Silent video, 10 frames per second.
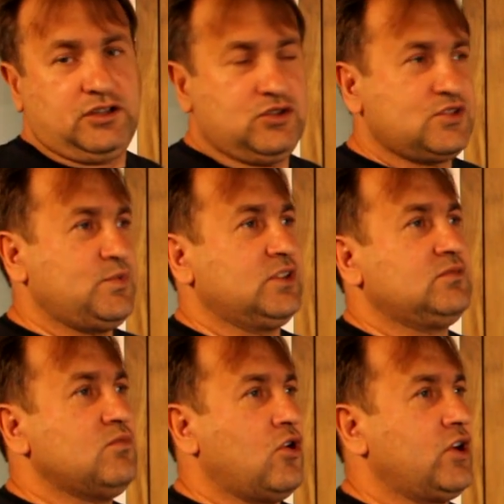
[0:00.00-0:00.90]
You
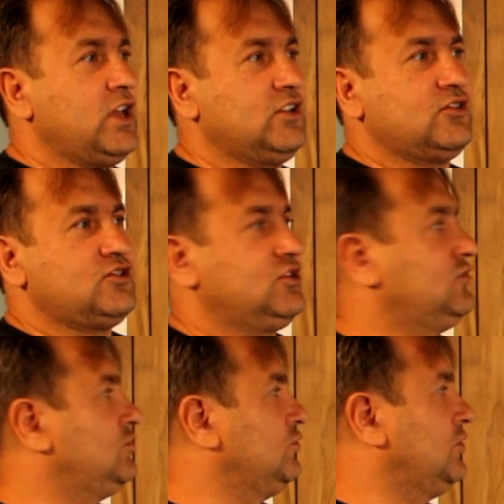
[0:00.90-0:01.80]
spend more energy
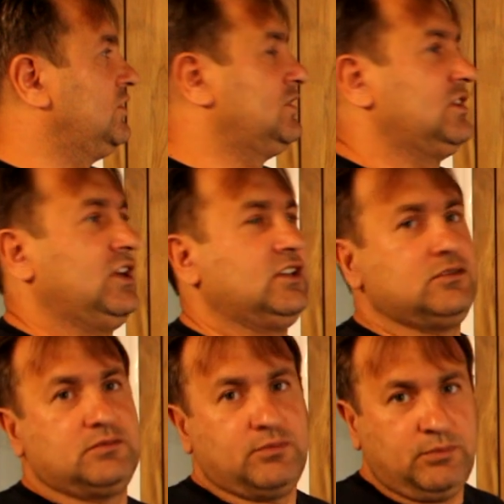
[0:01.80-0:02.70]
to do it
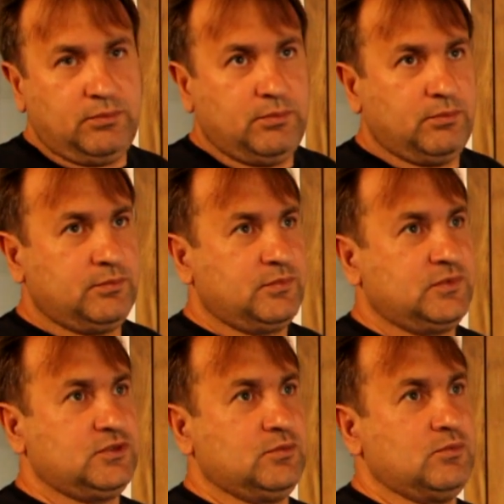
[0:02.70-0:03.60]
and
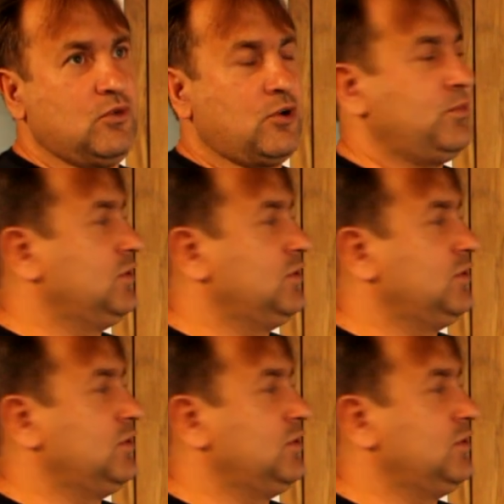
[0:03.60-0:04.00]
more